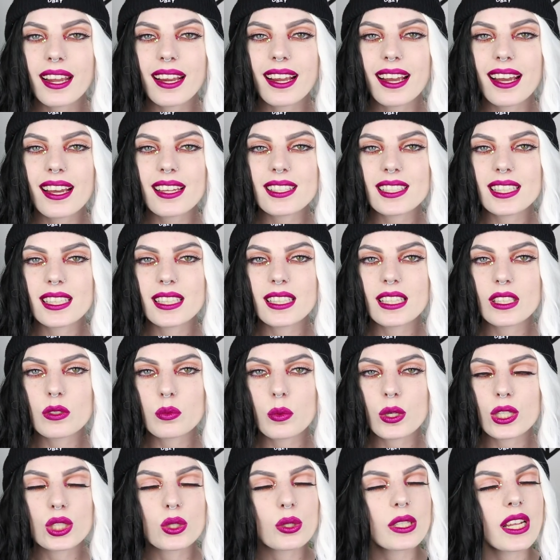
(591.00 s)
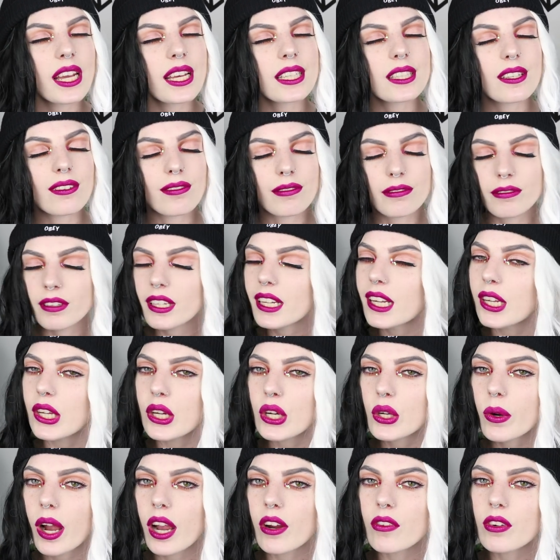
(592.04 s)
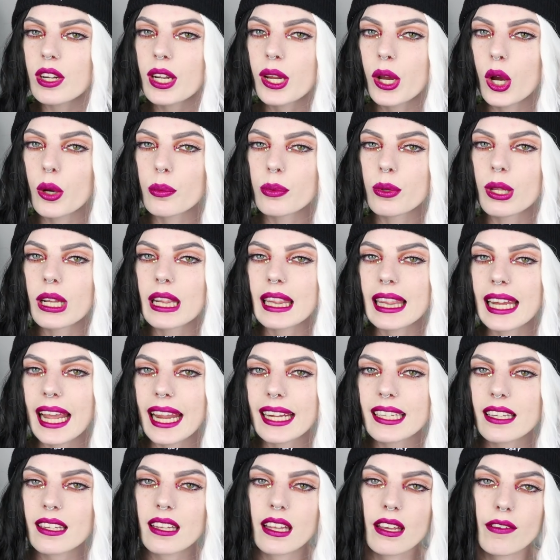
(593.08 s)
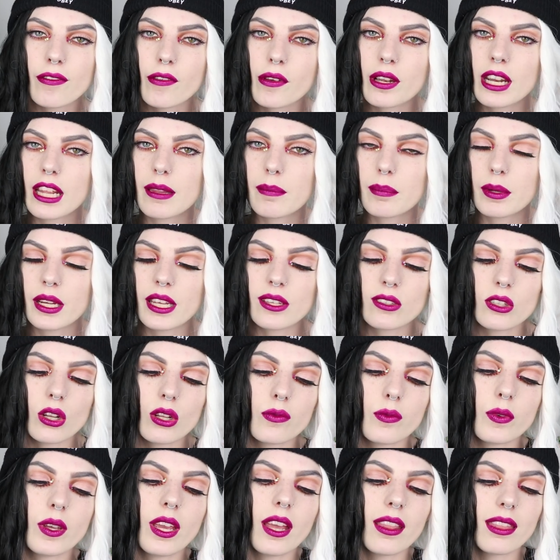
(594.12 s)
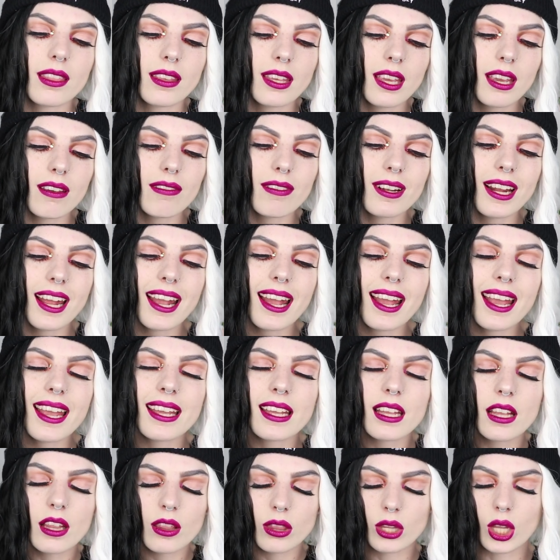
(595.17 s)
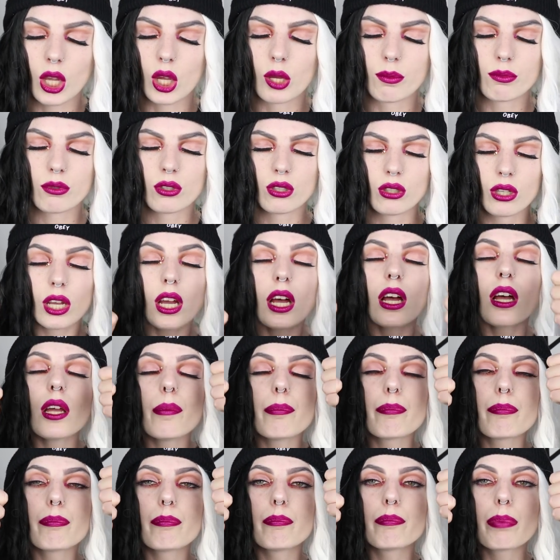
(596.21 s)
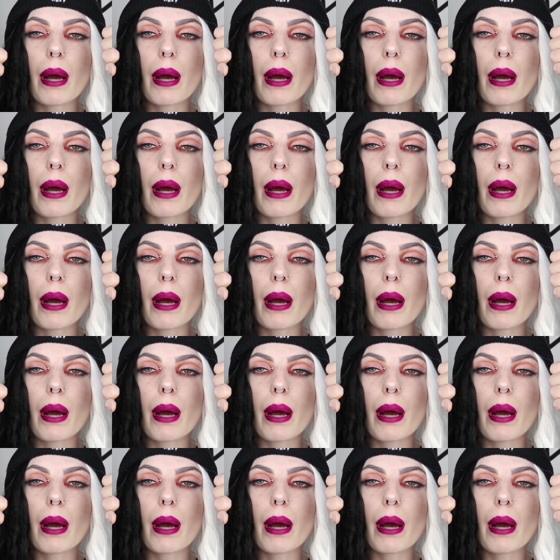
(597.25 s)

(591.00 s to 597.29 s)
yeah guys, this was today's video. I really hope you liked it. If you did, please don't forget to give it a thumbs up.